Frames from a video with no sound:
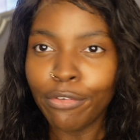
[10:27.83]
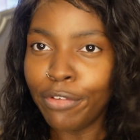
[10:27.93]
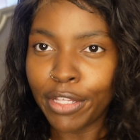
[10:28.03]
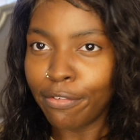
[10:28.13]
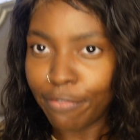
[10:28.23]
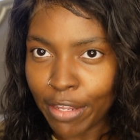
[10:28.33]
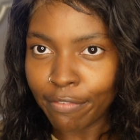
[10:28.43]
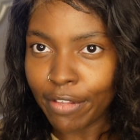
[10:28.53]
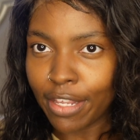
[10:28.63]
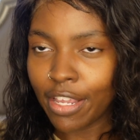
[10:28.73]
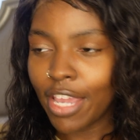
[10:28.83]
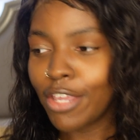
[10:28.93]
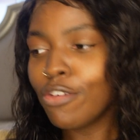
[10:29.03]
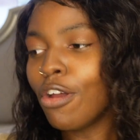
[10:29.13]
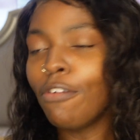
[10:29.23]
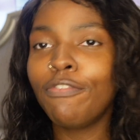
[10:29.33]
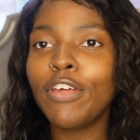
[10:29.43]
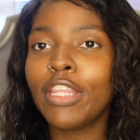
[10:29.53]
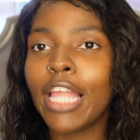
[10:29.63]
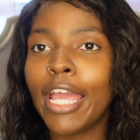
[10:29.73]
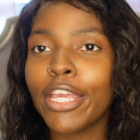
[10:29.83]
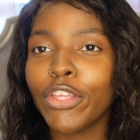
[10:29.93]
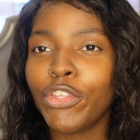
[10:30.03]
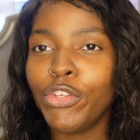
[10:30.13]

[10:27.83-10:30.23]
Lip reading: 50-50 and you don't feel like